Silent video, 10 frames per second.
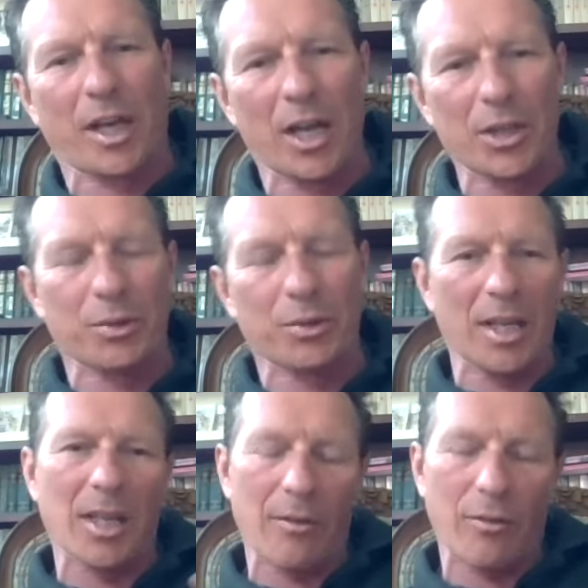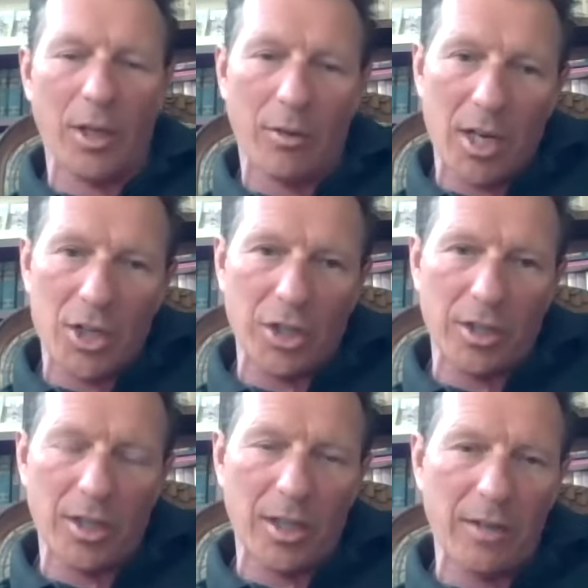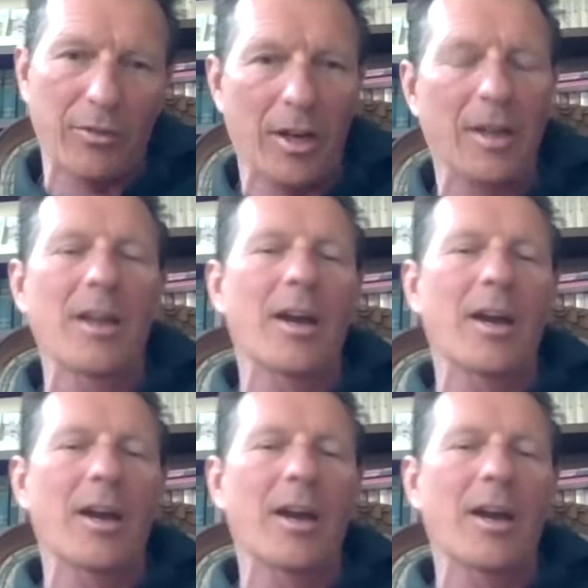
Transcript: country in every region, in every